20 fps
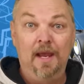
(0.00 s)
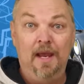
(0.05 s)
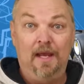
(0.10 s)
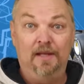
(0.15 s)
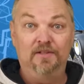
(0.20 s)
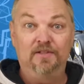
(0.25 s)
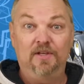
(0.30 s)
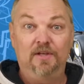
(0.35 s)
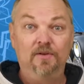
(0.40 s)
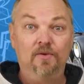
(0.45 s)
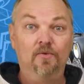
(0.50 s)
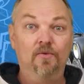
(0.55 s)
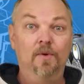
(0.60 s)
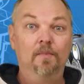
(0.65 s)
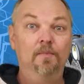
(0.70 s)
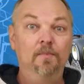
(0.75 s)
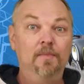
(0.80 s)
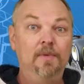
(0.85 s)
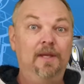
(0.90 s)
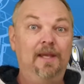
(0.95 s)
and so the
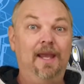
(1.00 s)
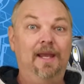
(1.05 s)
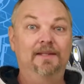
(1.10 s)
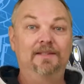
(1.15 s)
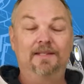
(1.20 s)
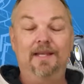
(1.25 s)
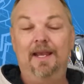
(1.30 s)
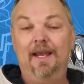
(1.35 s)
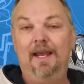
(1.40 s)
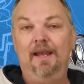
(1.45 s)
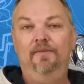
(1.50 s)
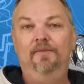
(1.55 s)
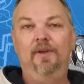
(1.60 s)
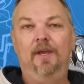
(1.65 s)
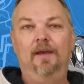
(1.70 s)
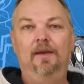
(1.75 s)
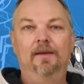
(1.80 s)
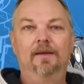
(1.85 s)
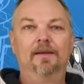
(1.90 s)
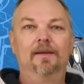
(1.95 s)
rim gets
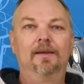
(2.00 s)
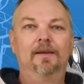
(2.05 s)
heavier.